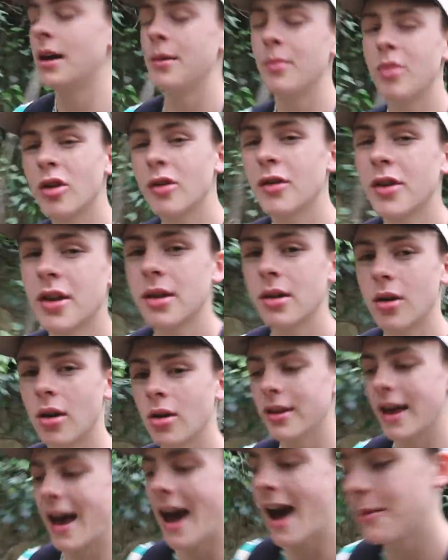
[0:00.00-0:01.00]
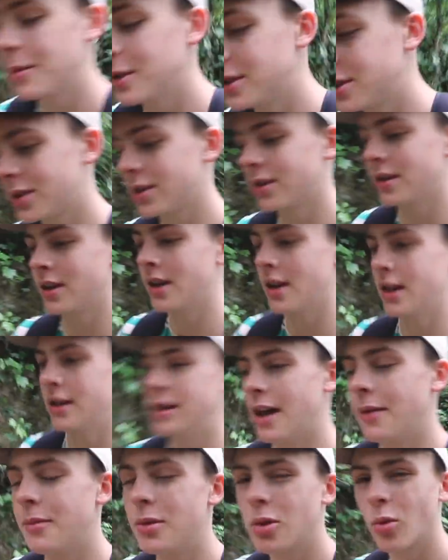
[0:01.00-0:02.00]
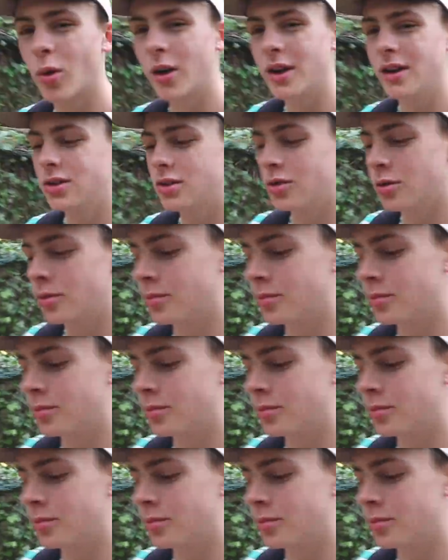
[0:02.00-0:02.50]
improving all the habits that I've been wanting to